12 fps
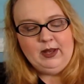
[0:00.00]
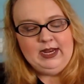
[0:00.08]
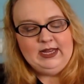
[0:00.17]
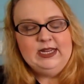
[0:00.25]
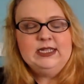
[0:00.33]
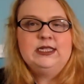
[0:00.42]
like
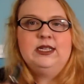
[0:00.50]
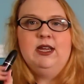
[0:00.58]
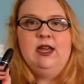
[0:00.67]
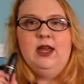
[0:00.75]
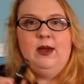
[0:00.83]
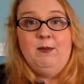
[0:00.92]
this.
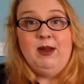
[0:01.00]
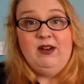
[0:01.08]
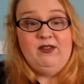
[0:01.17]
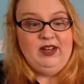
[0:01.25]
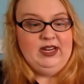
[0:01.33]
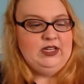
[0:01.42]
But I
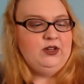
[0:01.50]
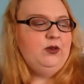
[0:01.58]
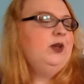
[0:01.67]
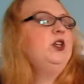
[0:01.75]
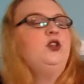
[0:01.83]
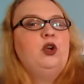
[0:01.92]
really do
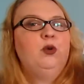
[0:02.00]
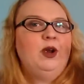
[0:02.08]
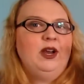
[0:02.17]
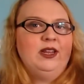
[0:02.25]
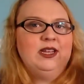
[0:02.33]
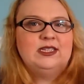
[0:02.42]
enjoy
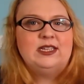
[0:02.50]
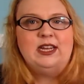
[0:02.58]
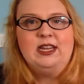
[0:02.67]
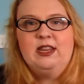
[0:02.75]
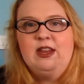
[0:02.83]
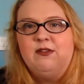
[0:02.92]
wearing this
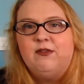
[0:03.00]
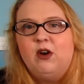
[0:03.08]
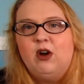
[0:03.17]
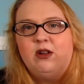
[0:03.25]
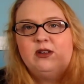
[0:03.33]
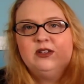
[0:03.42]
in the
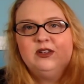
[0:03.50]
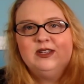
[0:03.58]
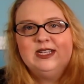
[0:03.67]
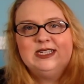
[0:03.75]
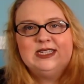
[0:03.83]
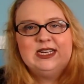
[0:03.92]
fall. So
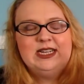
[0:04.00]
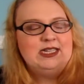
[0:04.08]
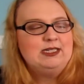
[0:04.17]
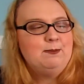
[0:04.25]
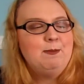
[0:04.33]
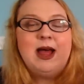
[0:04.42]
this
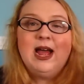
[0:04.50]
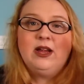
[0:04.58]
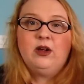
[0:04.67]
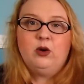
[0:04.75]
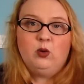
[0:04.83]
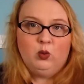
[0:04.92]
is MAC
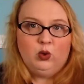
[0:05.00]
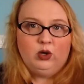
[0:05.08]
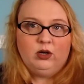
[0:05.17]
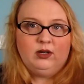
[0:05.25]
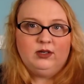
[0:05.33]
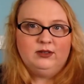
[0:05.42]

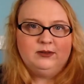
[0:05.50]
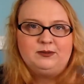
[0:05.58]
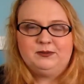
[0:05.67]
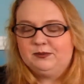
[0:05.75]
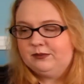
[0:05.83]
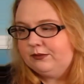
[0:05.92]
Whirl.
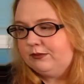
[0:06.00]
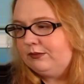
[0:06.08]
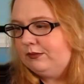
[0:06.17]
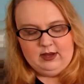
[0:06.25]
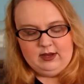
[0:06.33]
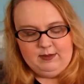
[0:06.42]

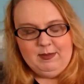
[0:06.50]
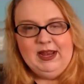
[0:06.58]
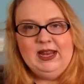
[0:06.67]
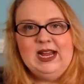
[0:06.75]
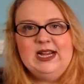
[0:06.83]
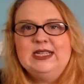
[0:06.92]
My
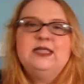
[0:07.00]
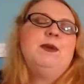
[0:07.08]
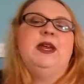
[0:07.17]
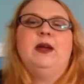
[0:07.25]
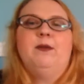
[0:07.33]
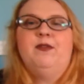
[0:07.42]
last
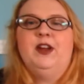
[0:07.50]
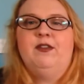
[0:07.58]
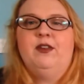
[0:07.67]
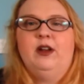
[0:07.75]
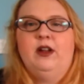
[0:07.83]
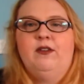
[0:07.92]
makeup
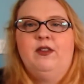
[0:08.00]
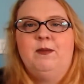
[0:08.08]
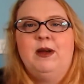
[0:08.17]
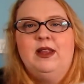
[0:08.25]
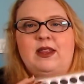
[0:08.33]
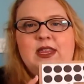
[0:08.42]
favorite of the
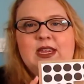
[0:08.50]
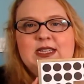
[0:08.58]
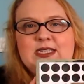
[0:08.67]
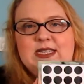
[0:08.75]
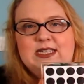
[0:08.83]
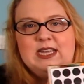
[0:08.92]
month
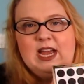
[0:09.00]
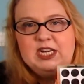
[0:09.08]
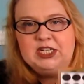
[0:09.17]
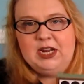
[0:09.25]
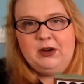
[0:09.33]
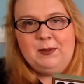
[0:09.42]
is this
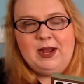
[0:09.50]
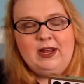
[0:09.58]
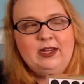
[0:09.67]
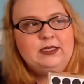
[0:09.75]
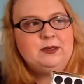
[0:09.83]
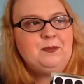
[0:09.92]
eyeshadow
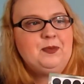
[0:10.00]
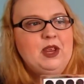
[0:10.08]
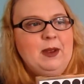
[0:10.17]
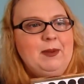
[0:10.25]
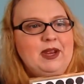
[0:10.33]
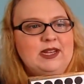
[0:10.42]
palette.
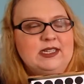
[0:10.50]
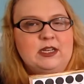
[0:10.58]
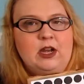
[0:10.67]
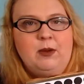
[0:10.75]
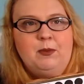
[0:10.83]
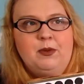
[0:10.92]
I picked this
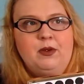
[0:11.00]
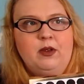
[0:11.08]
up